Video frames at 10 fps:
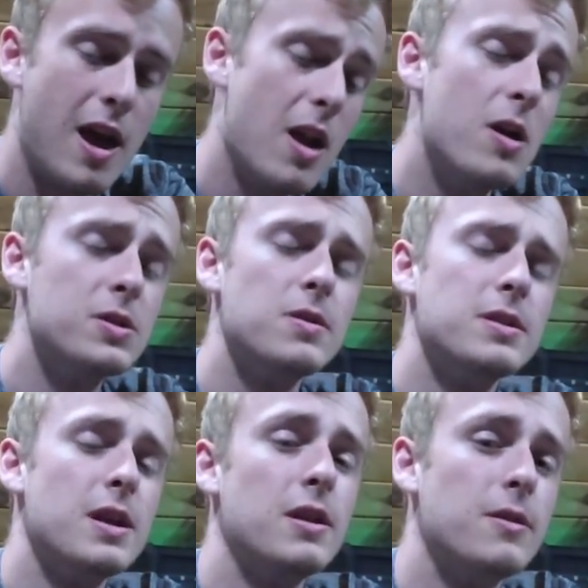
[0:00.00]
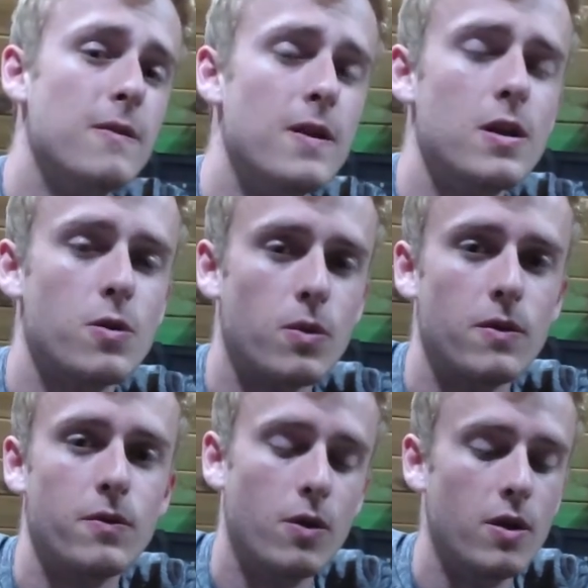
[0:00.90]
And also, let's take NVIDIA's word
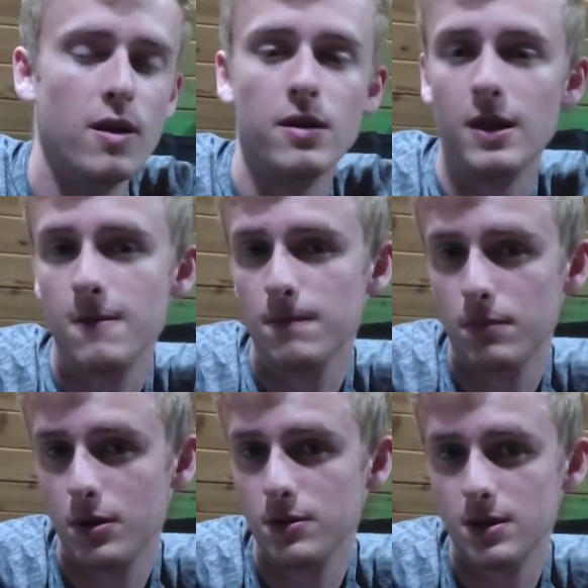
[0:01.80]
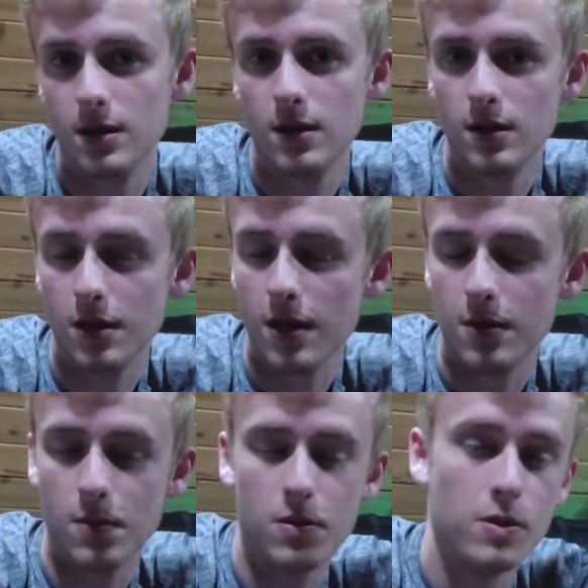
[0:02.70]
for it. They produced the
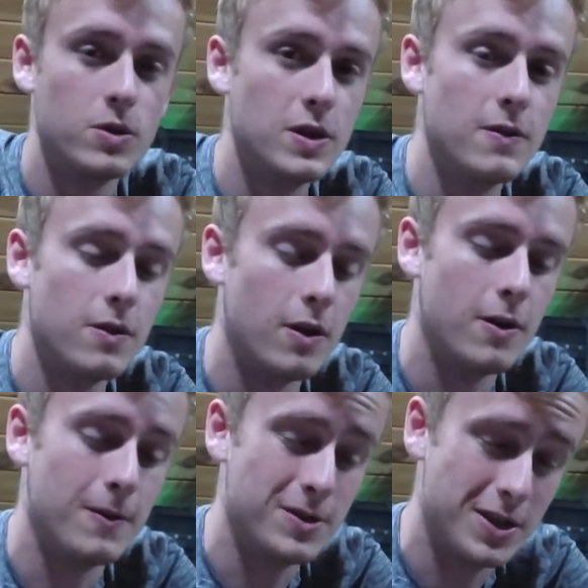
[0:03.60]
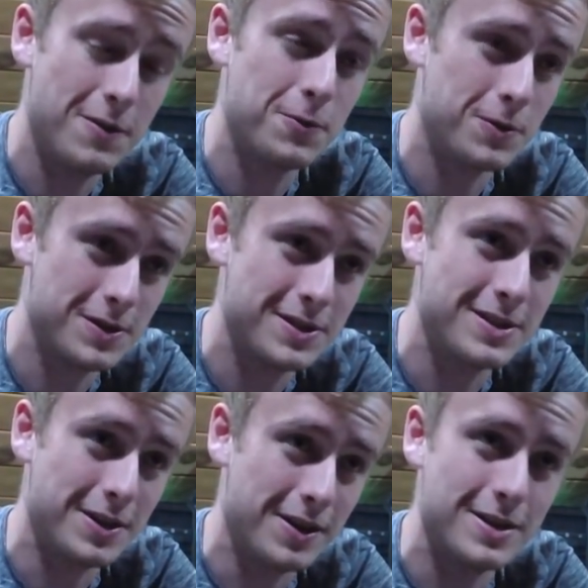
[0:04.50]
GeForce
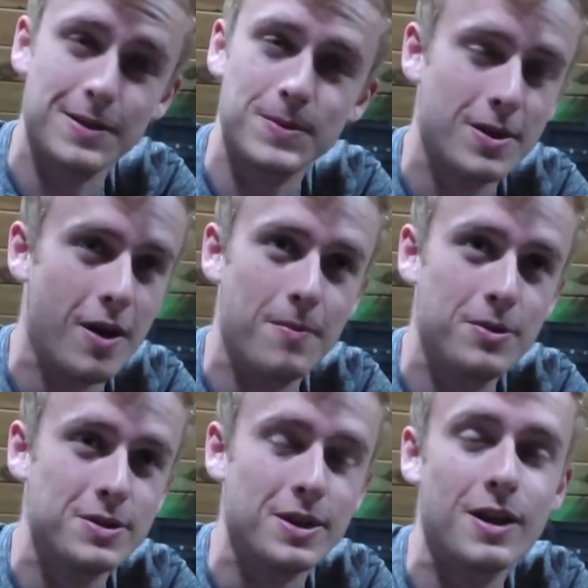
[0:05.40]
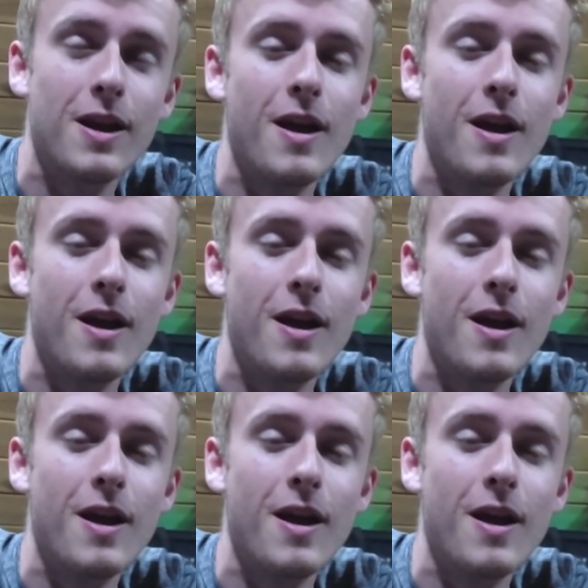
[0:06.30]
series, I'm sorry, I'm losing it,